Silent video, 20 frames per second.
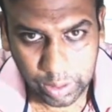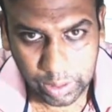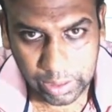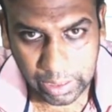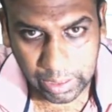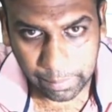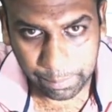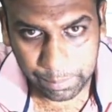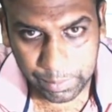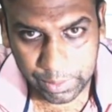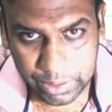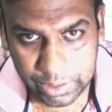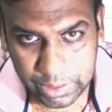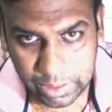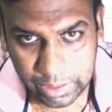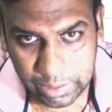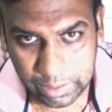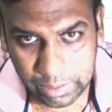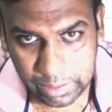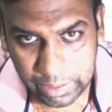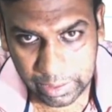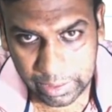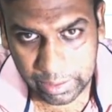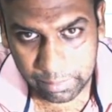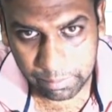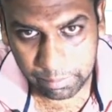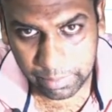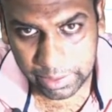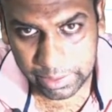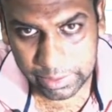capital
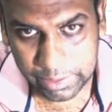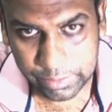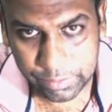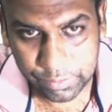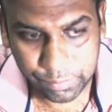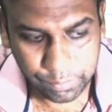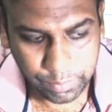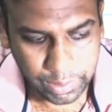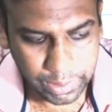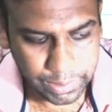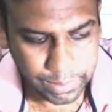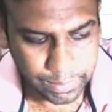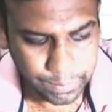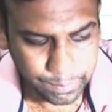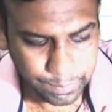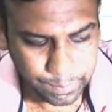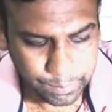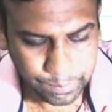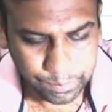N minus 1